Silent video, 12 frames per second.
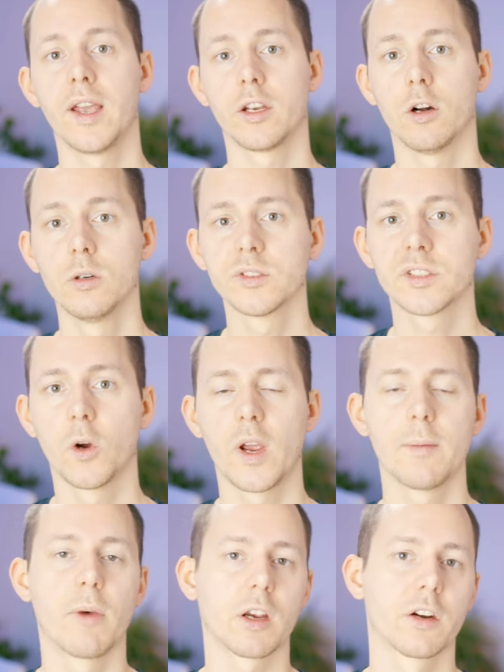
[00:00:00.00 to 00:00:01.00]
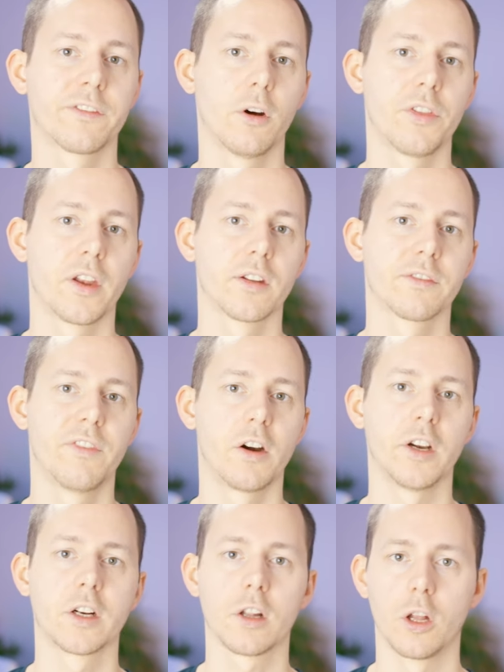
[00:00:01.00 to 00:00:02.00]
and also a microphone that is
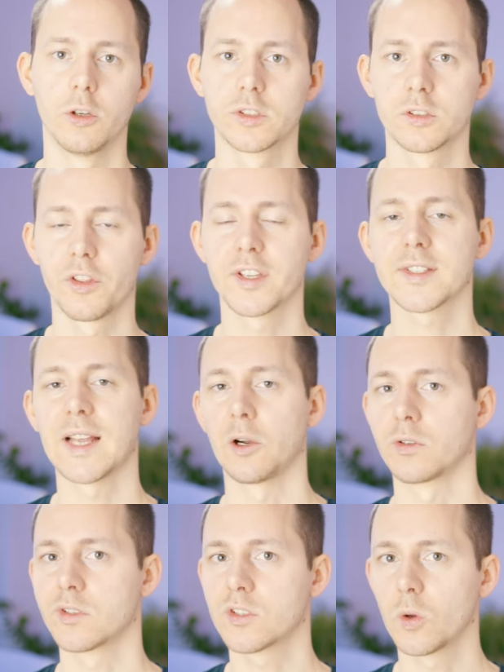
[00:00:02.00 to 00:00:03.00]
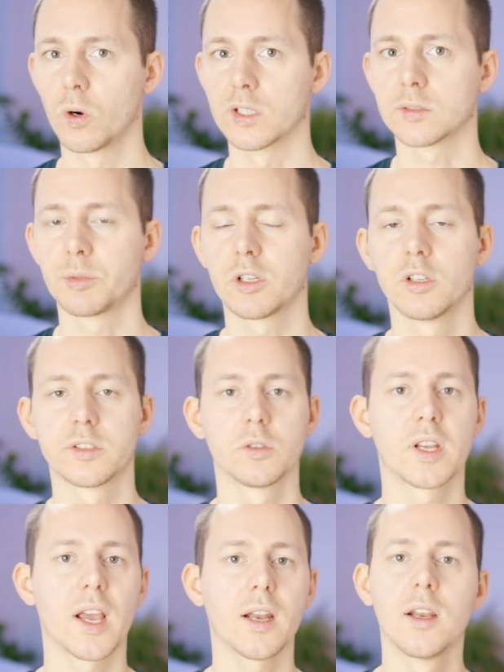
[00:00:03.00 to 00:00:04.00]
very close to the sound source because you
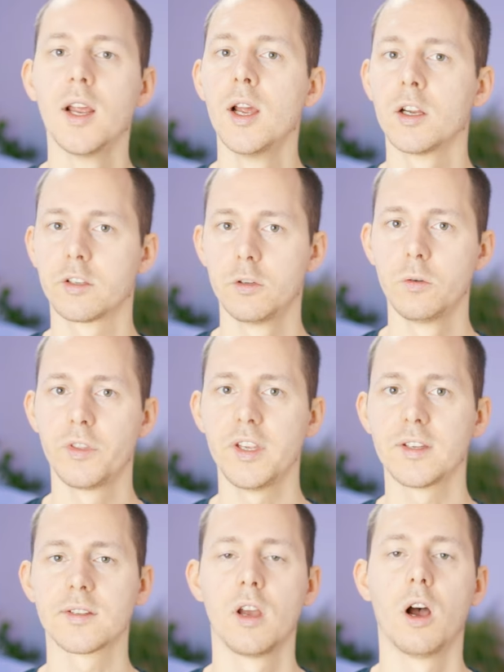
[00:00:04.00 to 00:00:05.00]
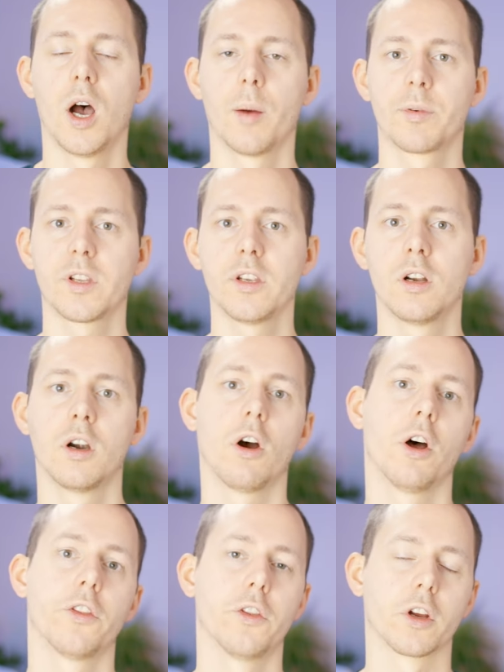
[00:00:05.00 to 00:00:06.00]
can do these up here
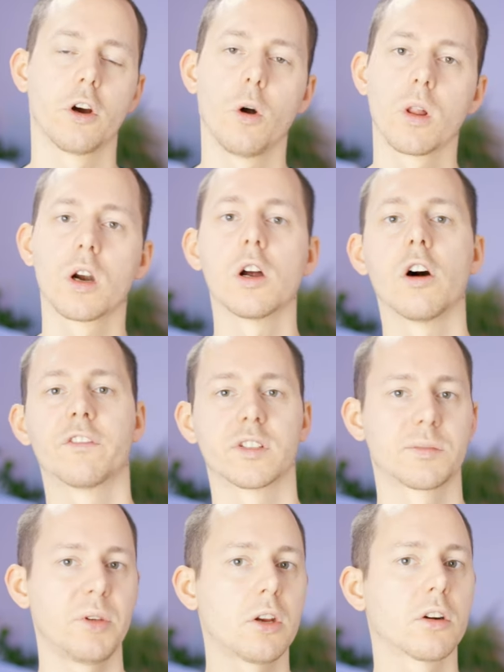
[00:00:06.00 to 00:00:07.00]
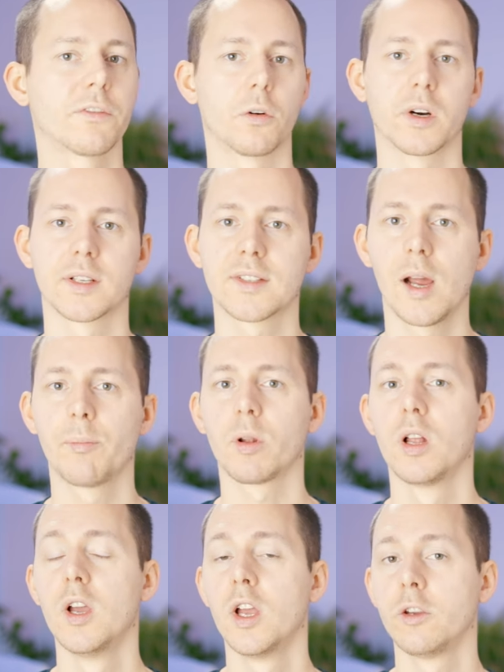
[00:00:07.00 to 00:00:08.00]
on the collar of a speaker, for example.